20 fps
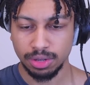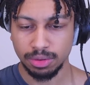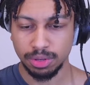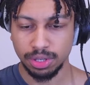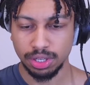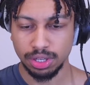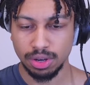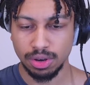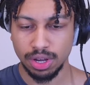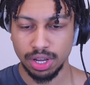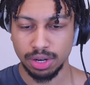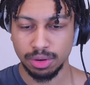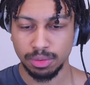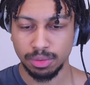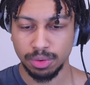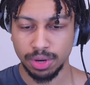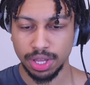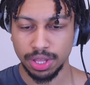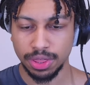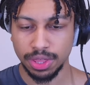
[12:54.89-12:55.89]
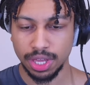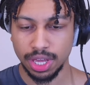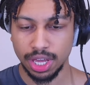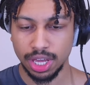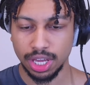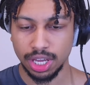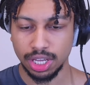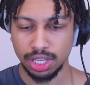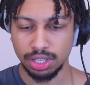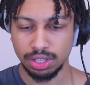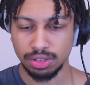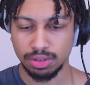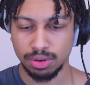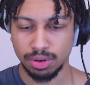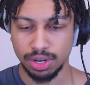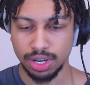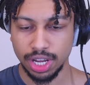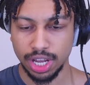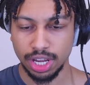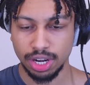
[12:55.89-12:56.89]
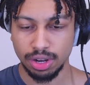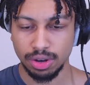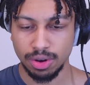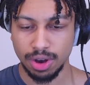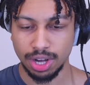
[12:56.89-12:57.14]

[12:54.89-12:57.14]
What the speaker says: We can go in with a Tornado